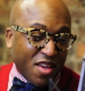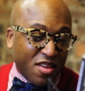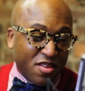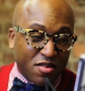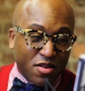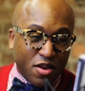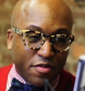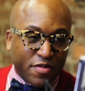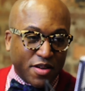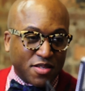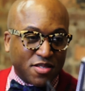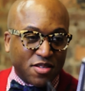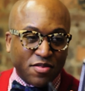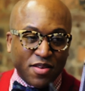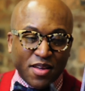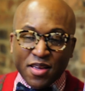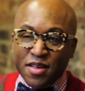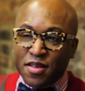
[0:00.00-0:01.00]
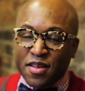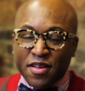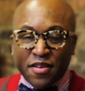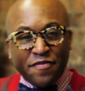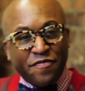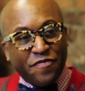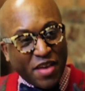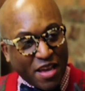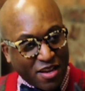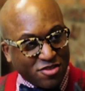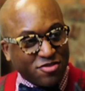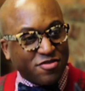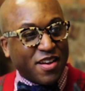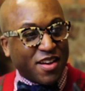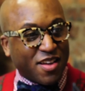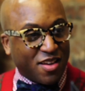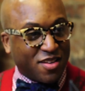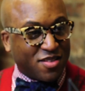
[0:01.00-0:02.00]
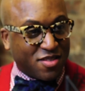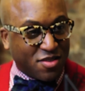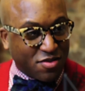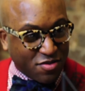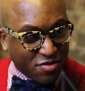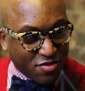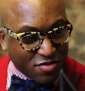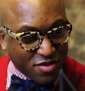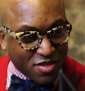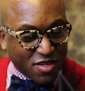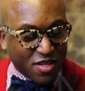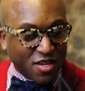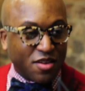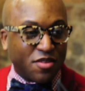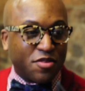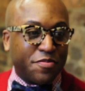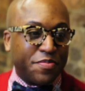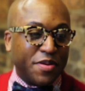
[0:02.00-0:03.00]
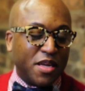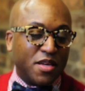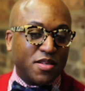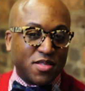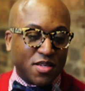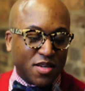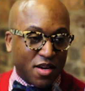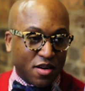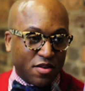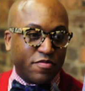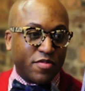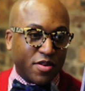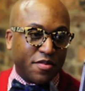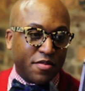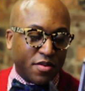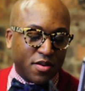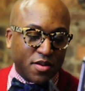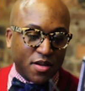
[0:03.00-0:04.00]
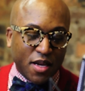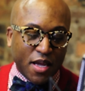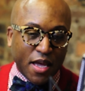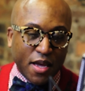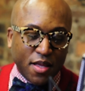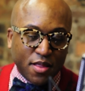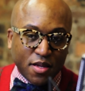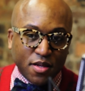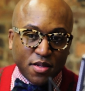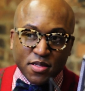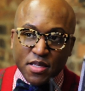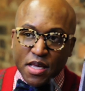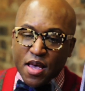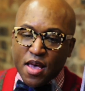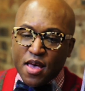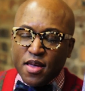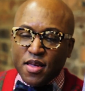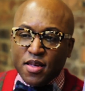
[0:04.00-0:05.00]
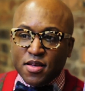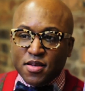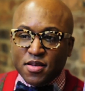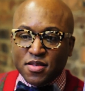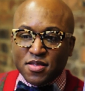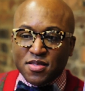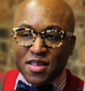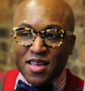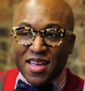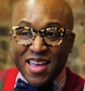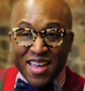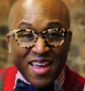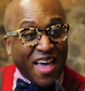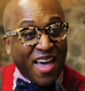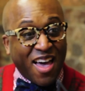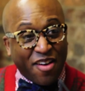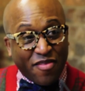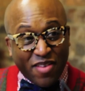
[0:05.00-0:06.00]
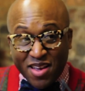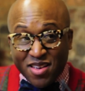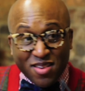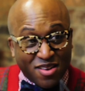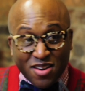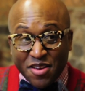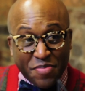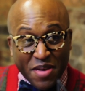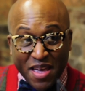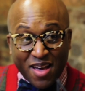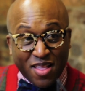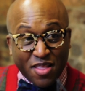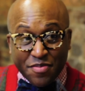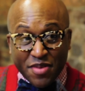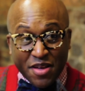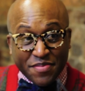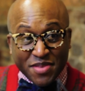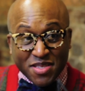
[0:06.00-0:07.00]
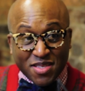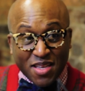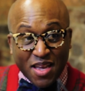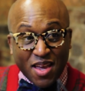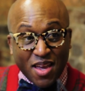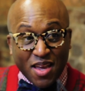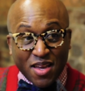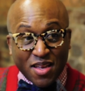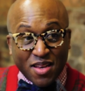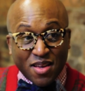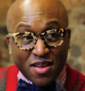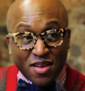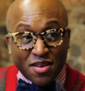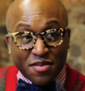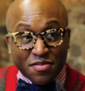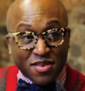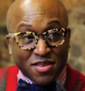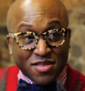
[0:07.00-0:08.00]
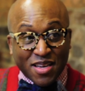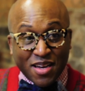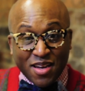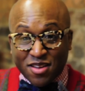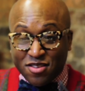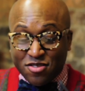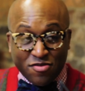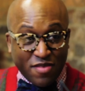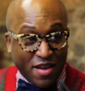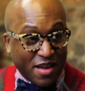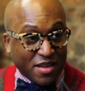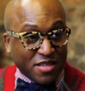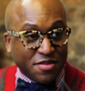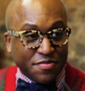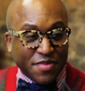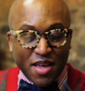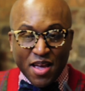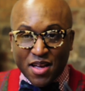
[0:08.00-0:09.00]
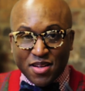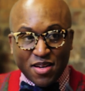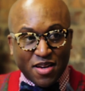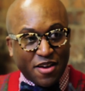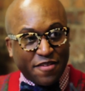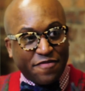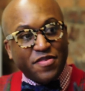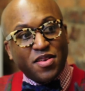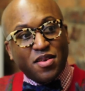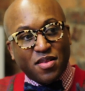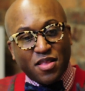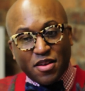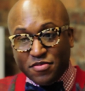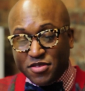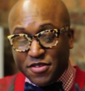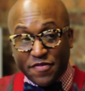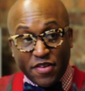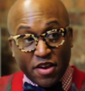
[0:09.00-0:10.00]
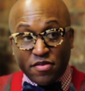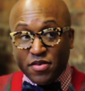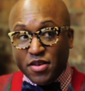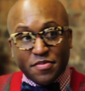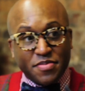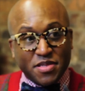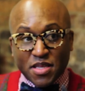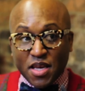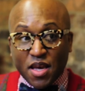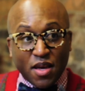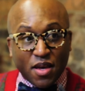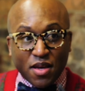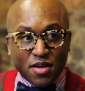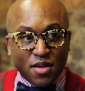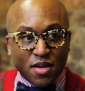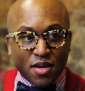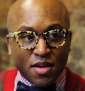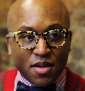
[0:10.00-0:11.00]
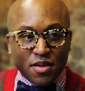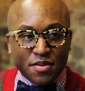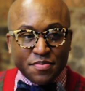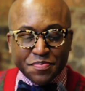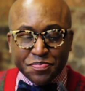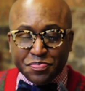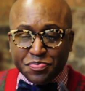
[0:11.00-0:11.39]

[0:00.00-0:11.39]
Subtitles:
You know what? So in fast tracking to the other piece, and I don't want to negate this, is how I ended up at Alabama State. Because you asked me how did I feel. I was very upset, and